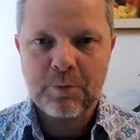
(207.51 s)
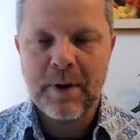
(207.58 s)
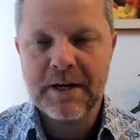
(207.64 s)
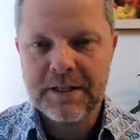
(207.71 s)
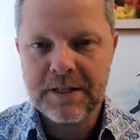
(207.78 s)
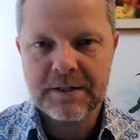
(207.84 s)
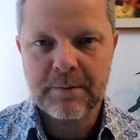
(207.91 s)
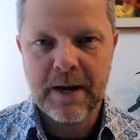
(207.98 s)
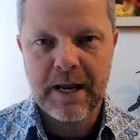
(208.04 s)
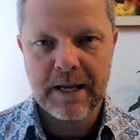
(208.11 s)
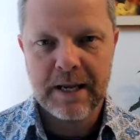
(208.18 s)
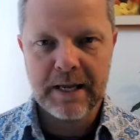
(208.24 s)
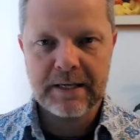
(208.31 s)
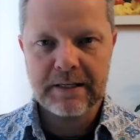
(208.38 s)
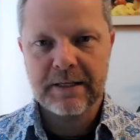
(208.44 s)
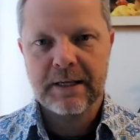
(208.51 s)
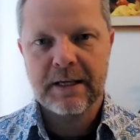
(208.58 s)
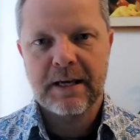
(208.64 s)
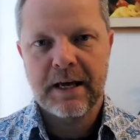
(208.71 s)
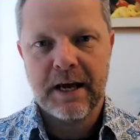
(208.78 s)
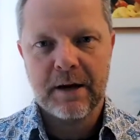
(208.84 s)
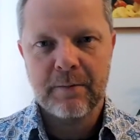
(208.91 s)
participating
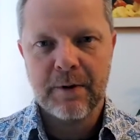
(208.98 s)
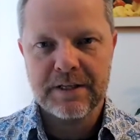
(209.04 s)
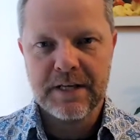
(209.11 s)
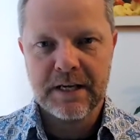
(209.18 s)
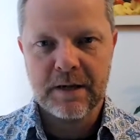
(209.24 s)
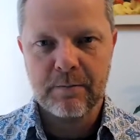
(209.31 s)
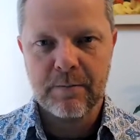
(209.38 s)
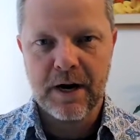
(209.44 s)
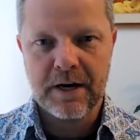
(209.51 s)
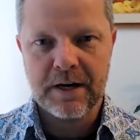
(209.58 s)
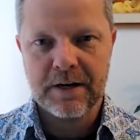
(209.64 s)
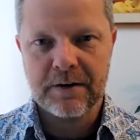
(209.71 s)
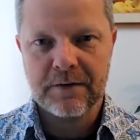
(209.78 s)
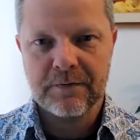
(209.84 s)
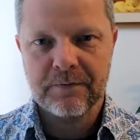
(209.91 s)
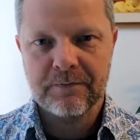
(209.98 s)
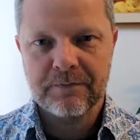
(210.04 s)
in by taking part in it.